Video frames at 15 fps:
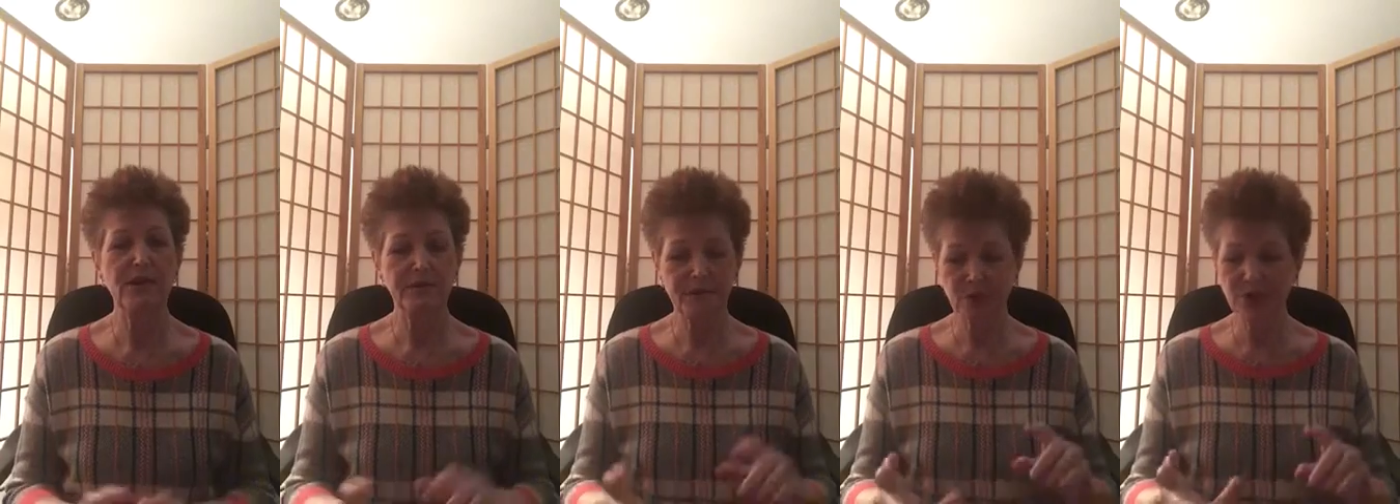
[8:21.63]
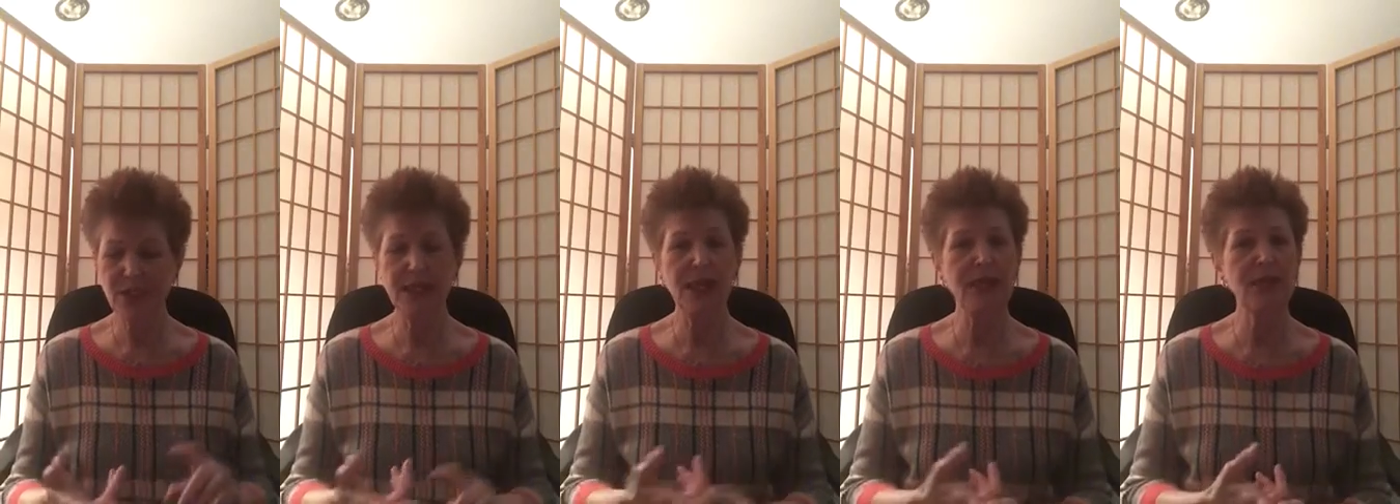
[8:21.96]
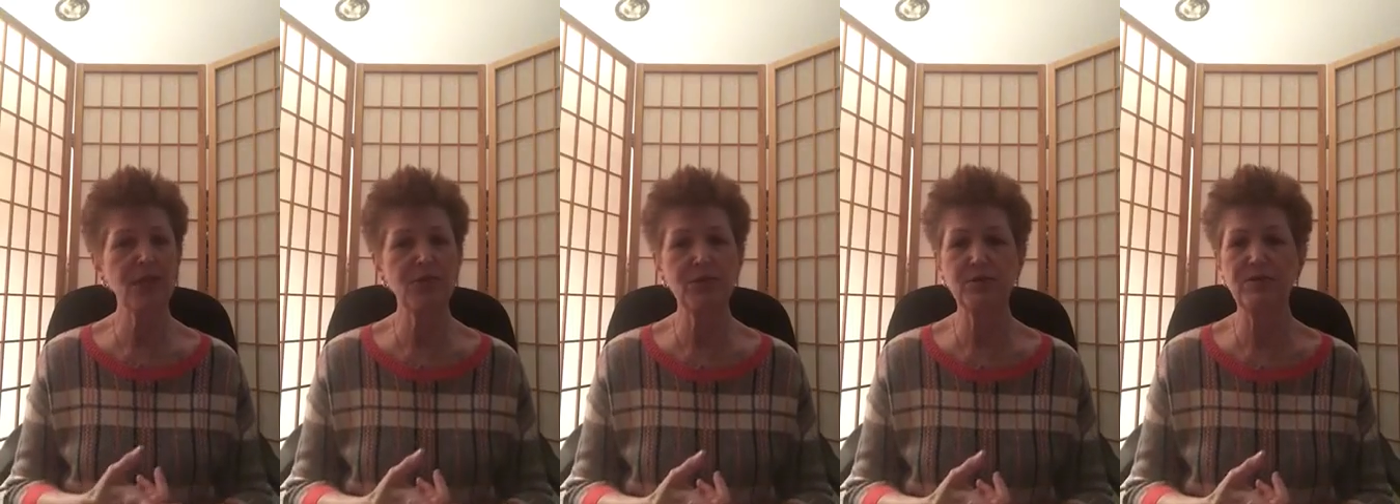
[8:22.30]
First thing I
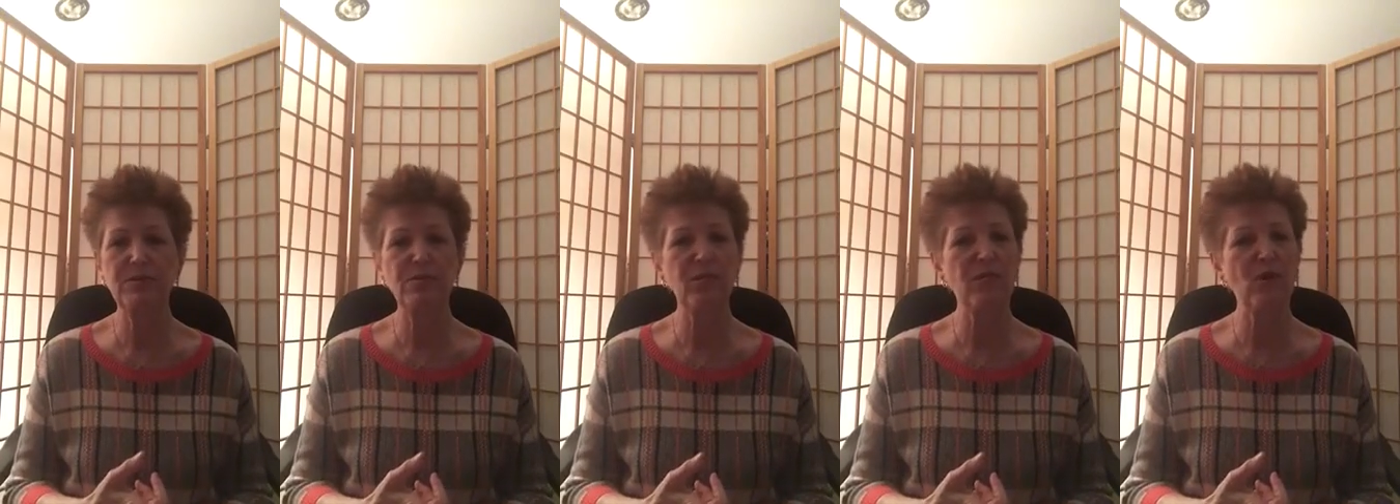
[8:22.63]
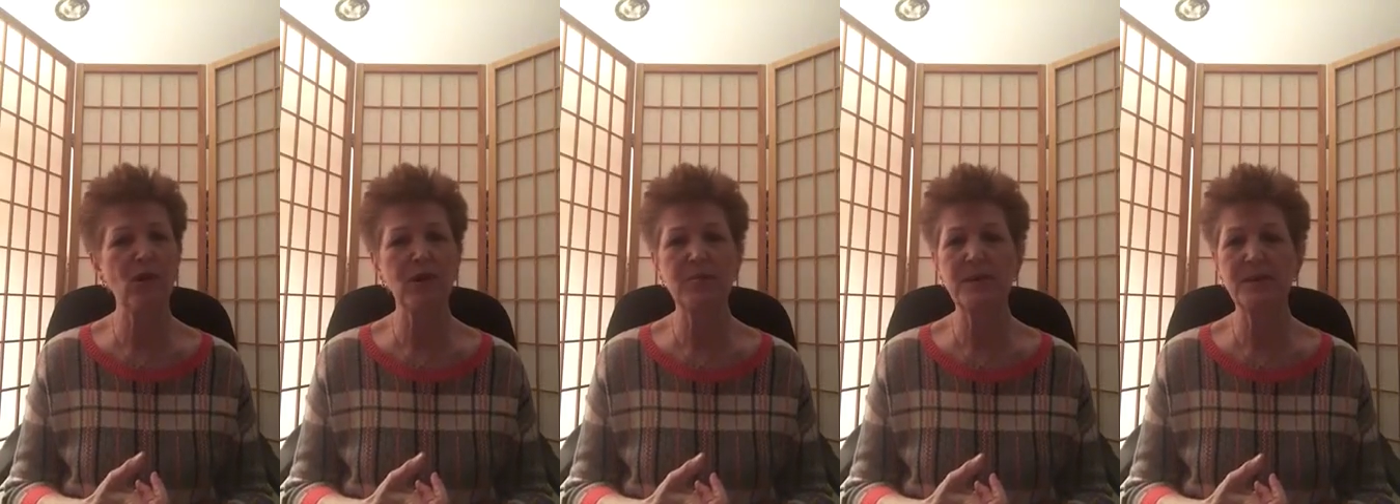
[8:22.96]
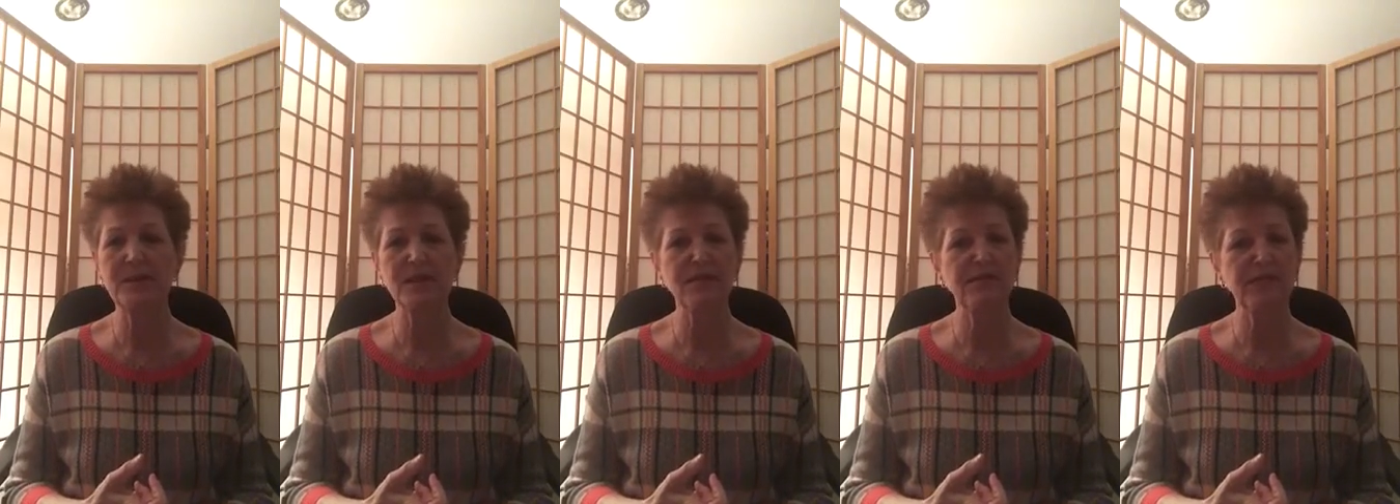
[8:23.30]
do is remove all the
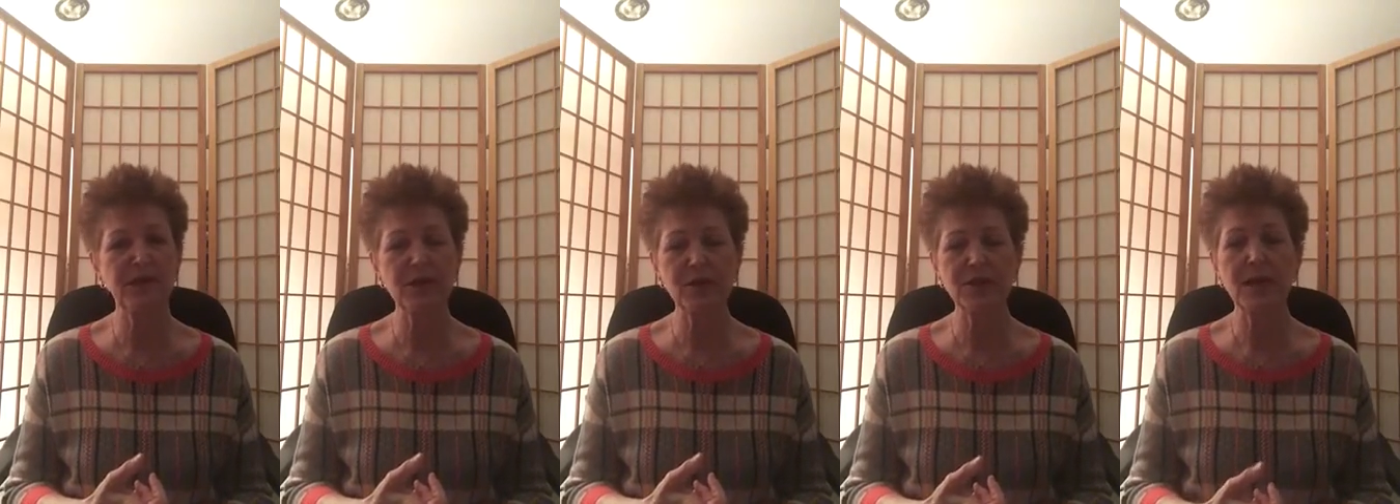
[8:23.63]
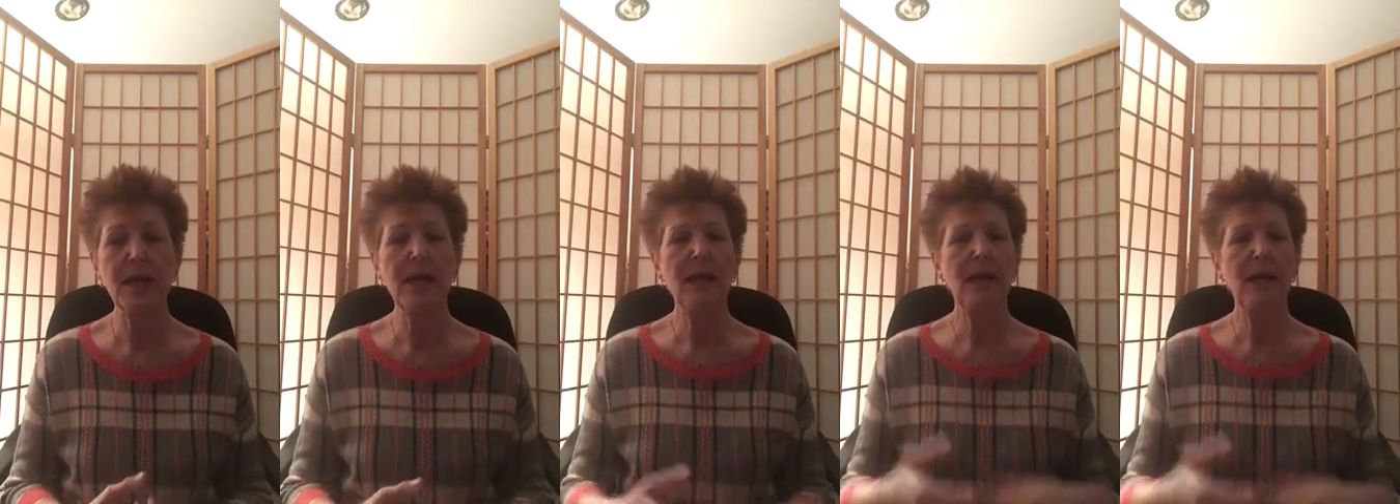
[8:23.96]
myths and fears,